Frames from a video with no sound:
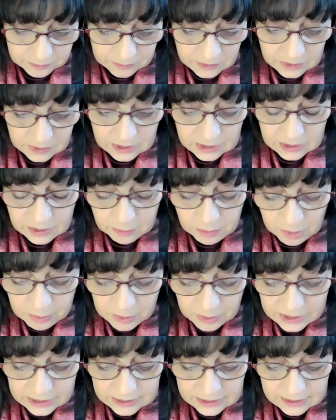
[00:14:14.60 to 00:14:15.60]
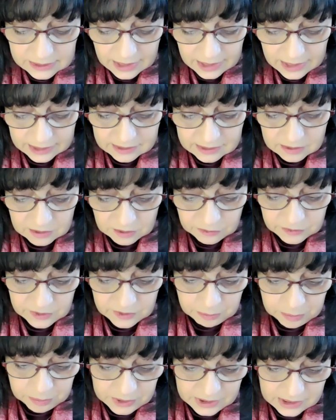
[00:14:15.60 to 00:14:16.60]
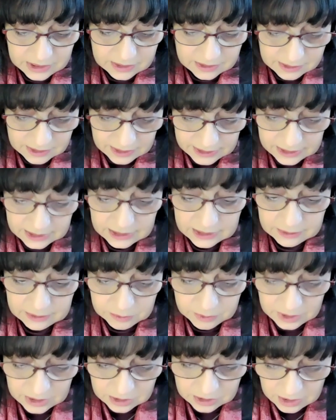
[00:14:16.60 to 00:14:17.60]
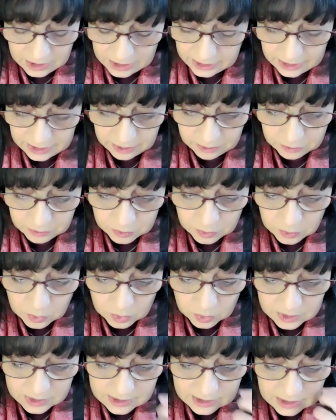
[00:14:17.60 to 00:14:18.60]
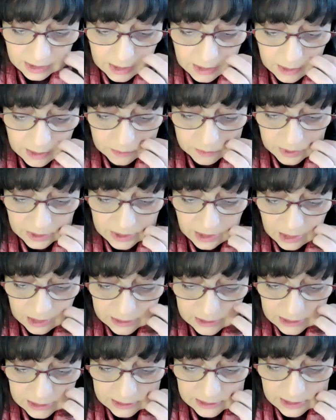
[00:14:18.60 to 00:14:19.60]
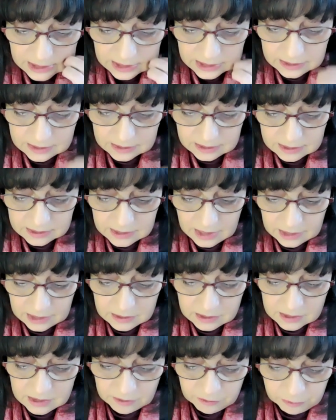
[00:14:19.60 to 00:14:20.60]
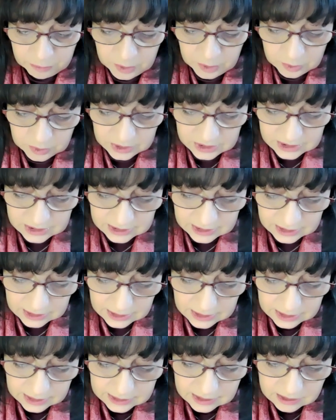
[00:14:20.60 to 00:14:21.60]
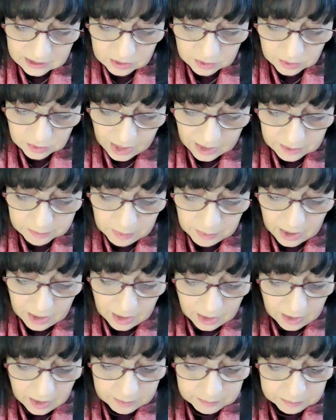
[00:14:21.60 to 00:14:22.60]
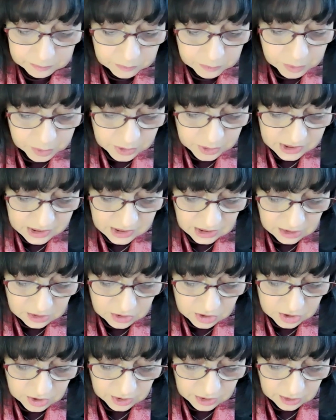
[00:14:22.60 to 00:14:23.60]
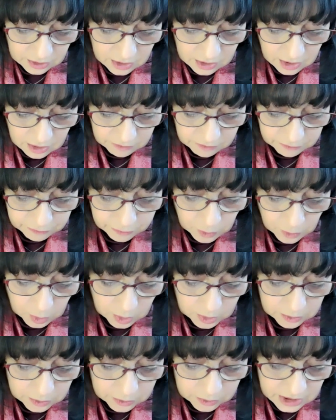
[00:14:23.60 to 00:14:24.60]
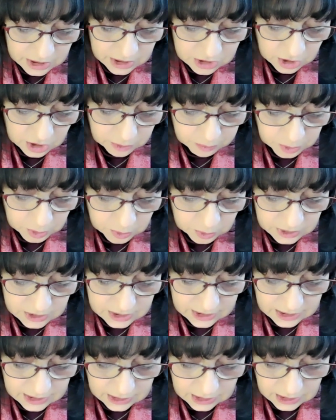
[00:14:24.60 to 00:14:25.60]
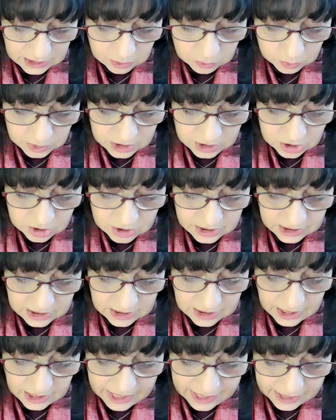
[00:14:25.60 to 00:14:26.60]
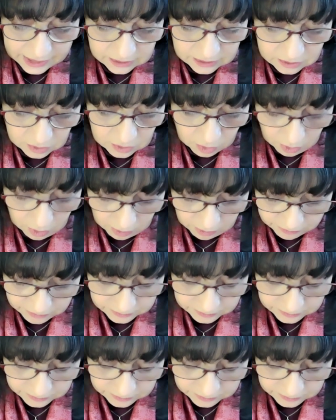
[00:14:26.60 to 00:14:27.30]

The biblical text of the priestly rules regarding the status of purity describe a procedure for reaching purity in which the act of